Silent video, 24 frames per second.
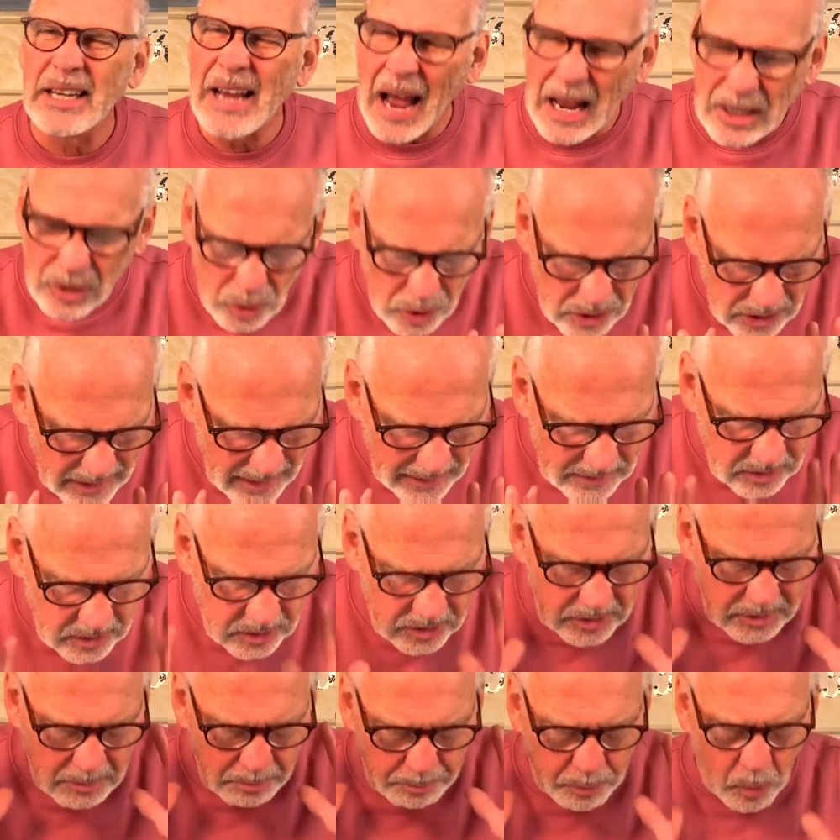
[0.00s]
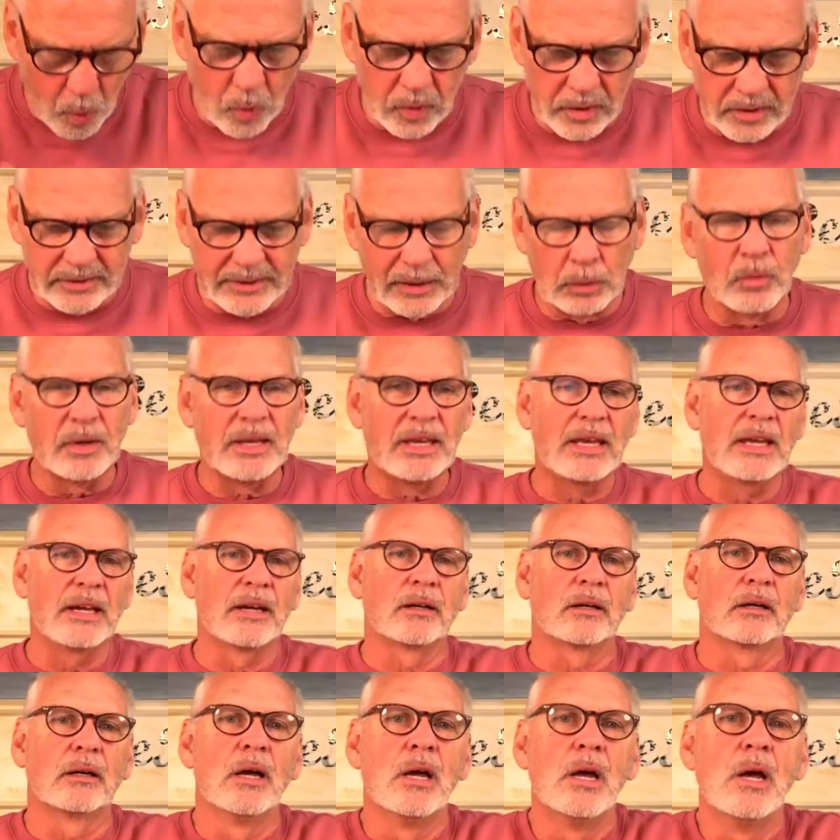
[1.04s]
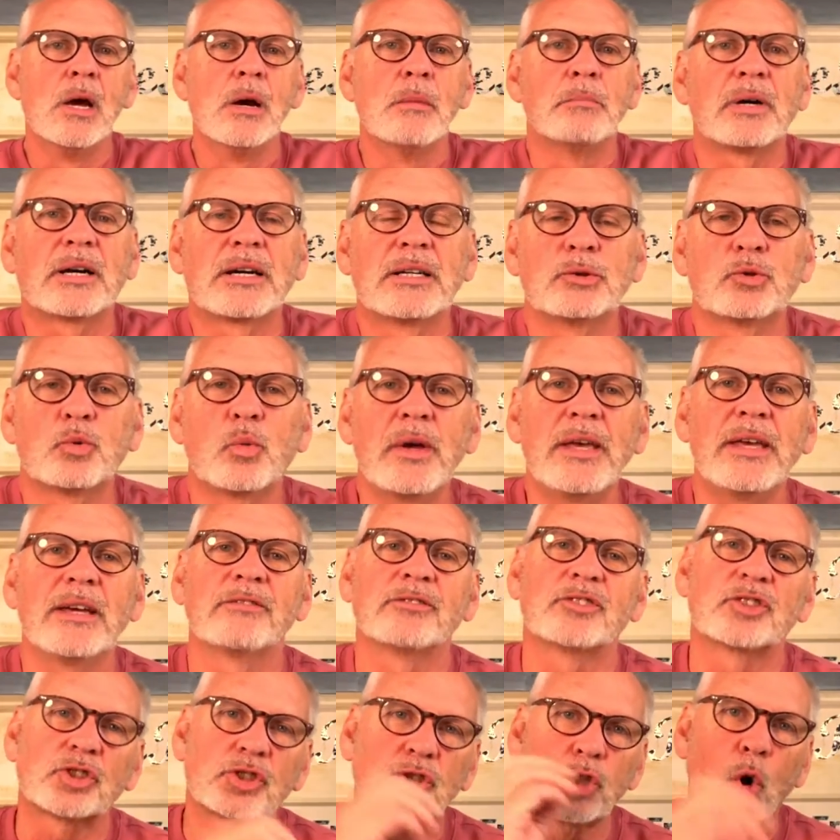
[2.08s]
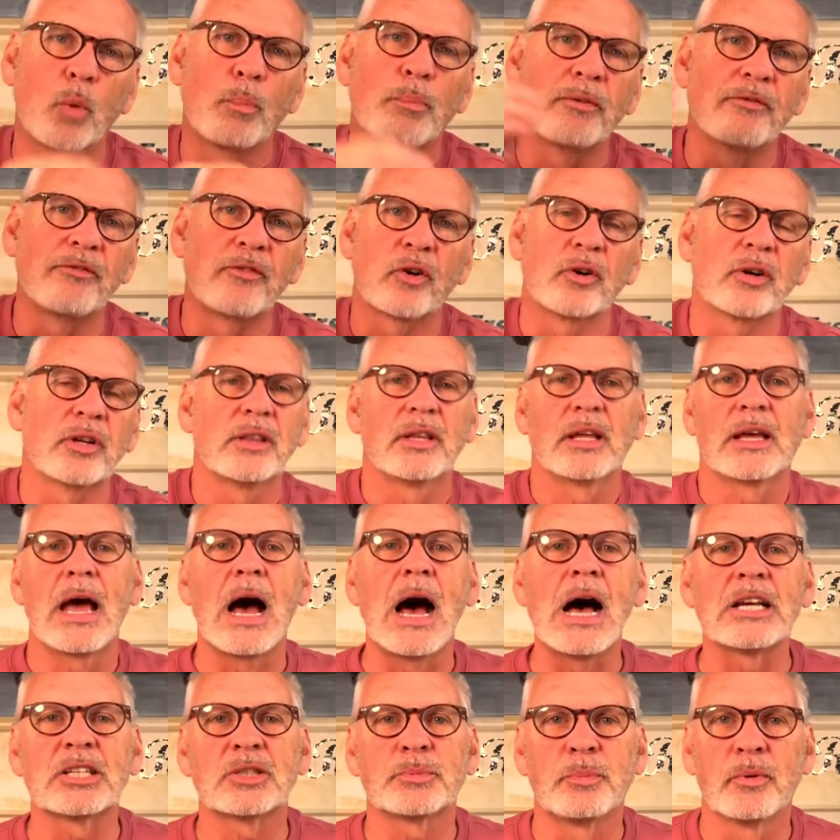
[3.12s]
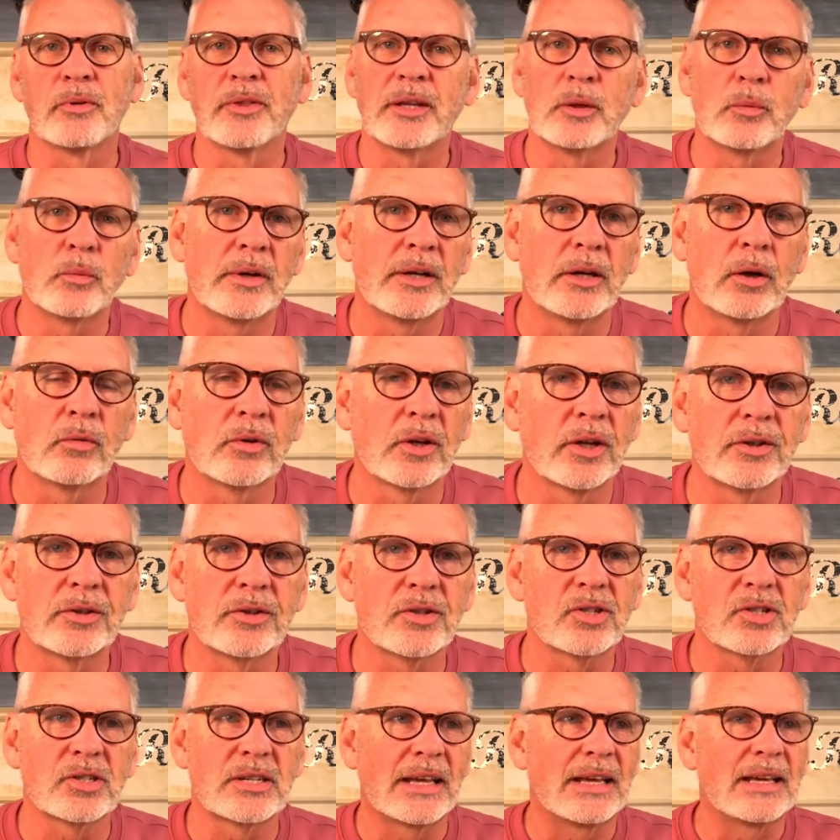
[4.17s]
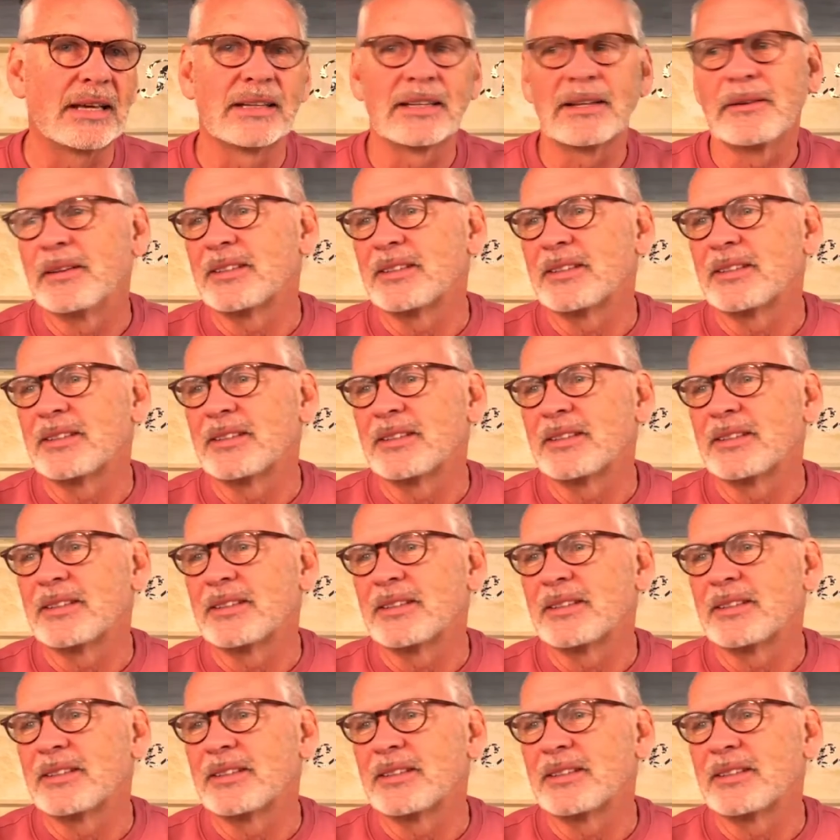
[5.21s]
This is important that we hear, because we have so perverted the gospel that we don't understand.